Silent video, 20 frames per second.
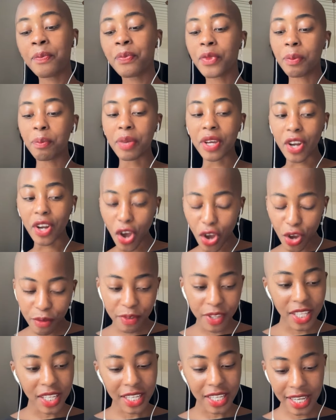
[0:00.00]
But
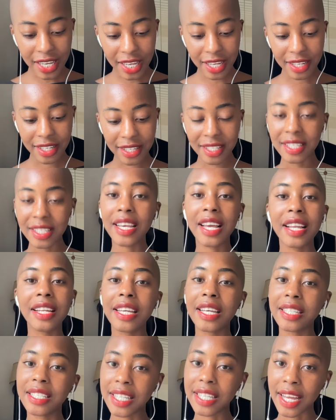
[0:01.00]
over the years,
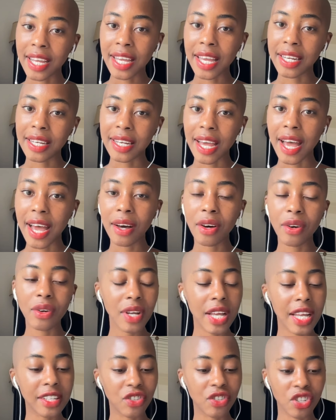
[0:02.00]
nearly a decade now,
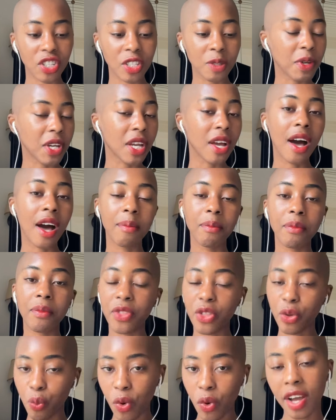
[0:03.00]
it's just become
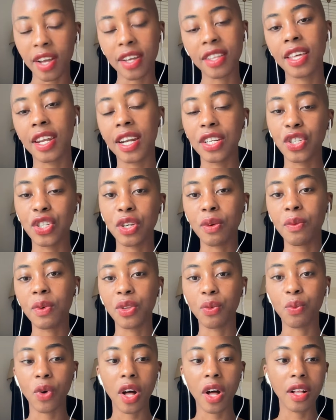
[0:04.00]
the work that I do in
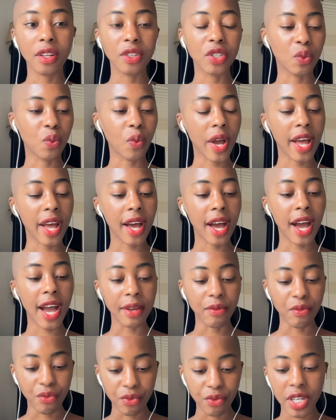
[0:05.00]
the world, where I
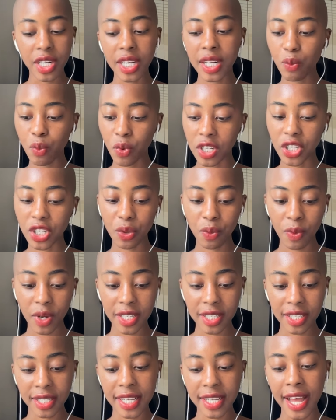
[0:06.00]
really want to
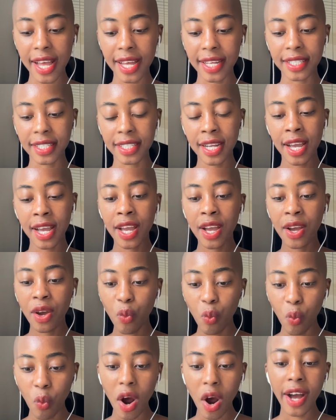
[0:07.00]
understand
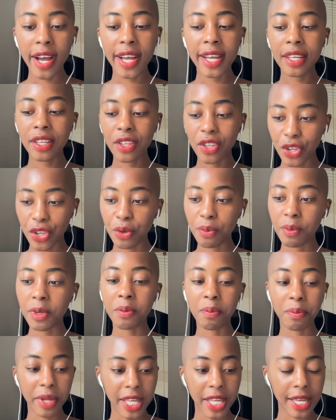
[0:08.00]
why
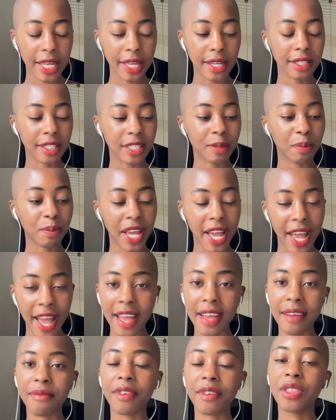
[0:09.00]
human beings
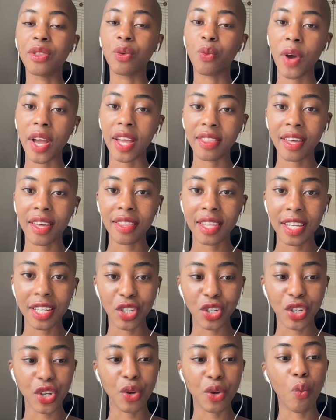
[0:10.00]
behave in the way that they
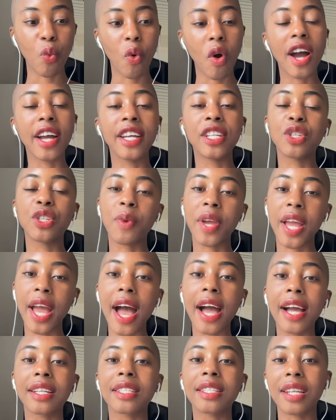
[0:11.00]
do. Why do we
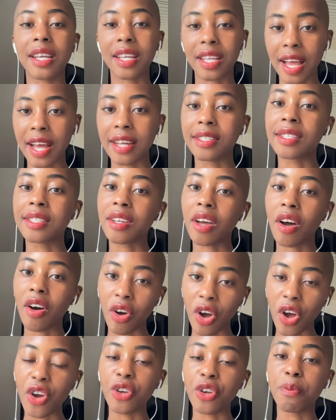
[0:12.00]
act against
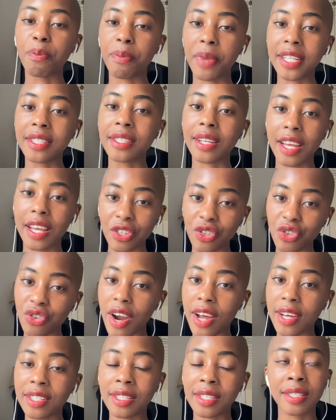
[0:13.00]
our own best
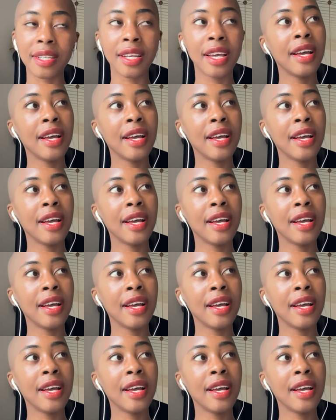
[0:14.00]
interests?